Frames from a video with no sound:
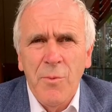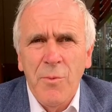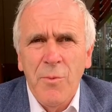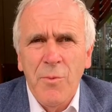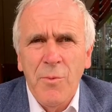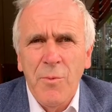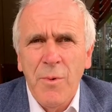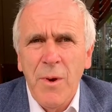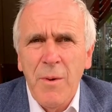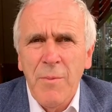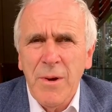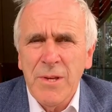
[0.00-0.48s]

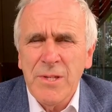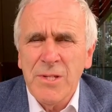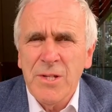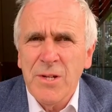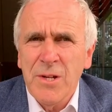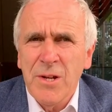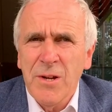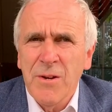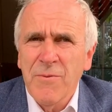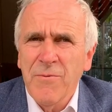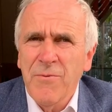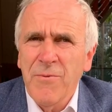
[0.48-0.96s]
we mustn't
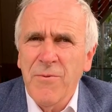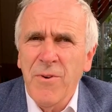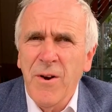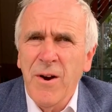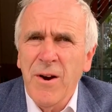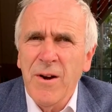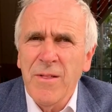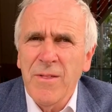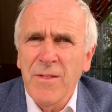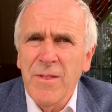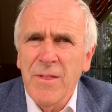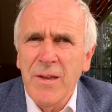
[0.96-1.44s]

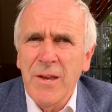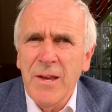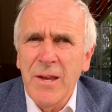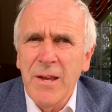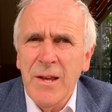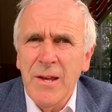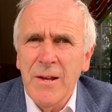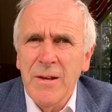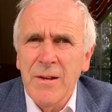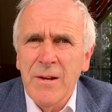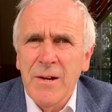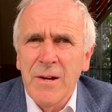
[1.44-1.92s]
confine
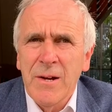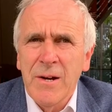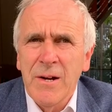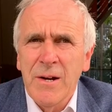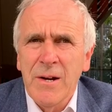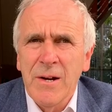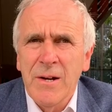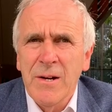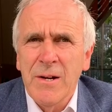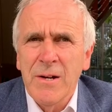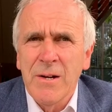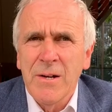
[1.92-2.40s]
the
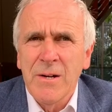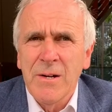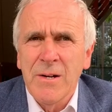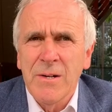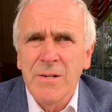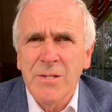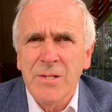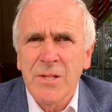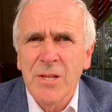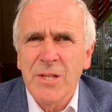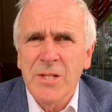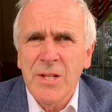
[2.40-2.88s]

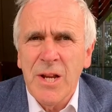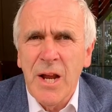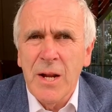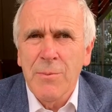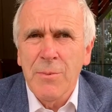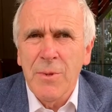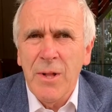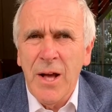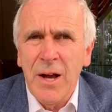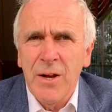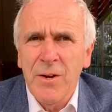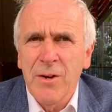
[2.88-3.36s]

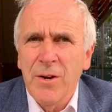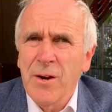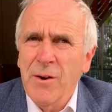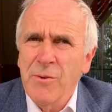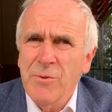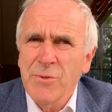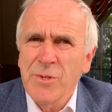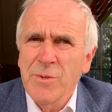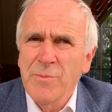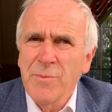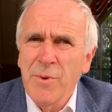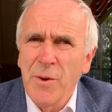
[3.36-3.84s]
sustainable
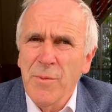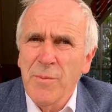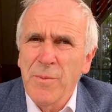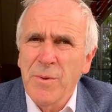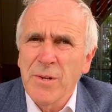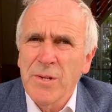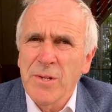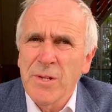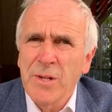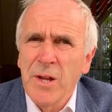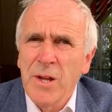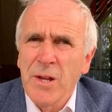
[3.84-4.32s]
agriculture
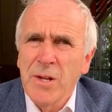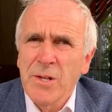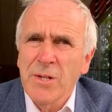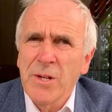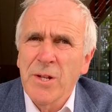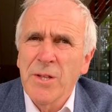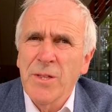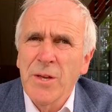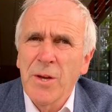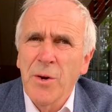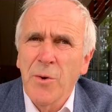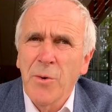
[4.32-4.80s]
movement
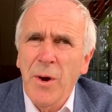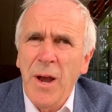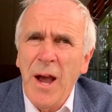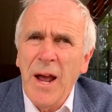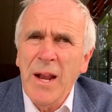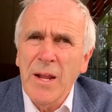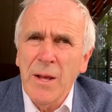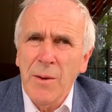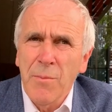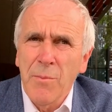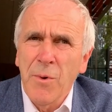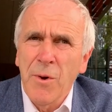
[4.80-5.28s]
to the
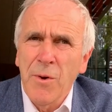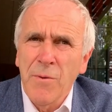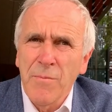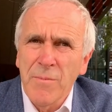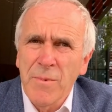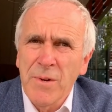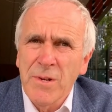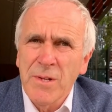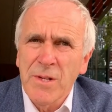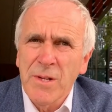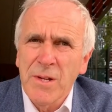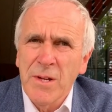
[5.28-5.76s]
organic
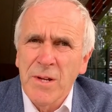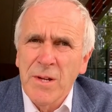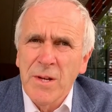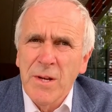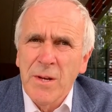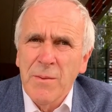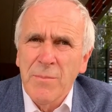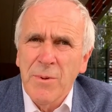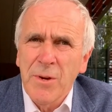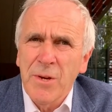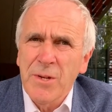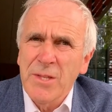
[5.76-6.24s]
movement,
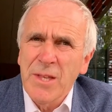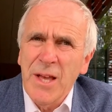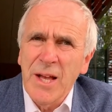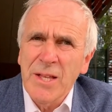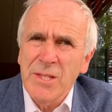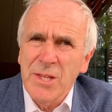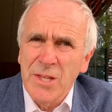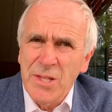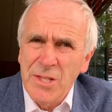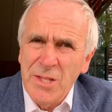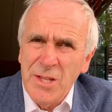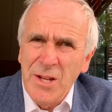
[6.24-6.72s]
because
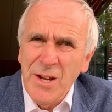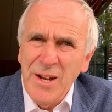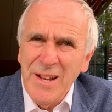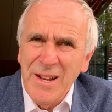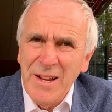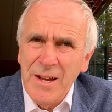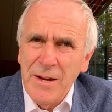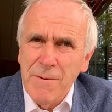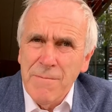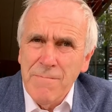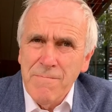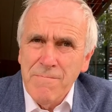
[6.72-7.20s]
that's a
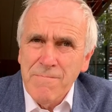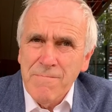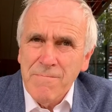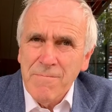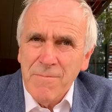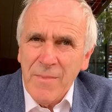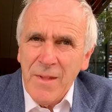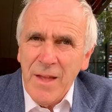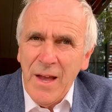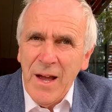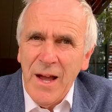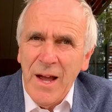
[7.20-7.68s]
silo.
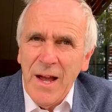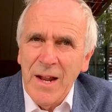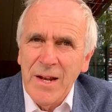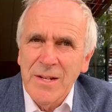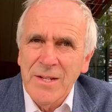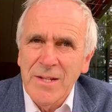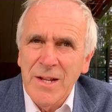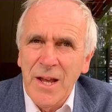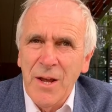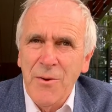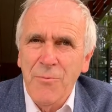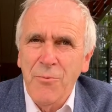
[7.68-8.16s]

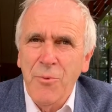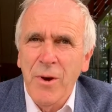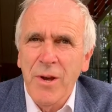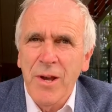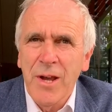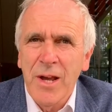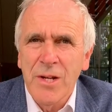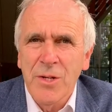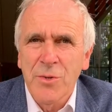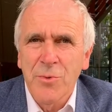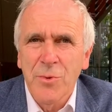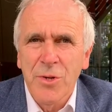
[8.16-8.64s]
And if we're
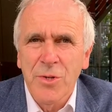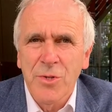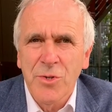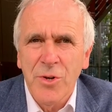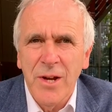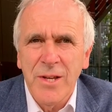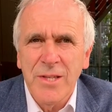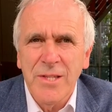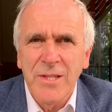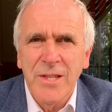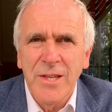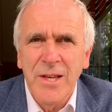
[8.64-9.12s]
going to
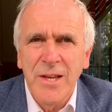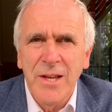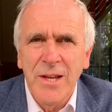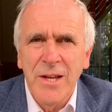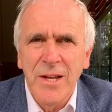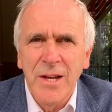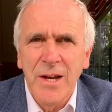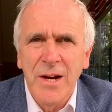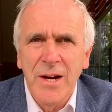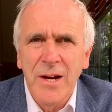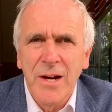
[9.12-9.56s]
address the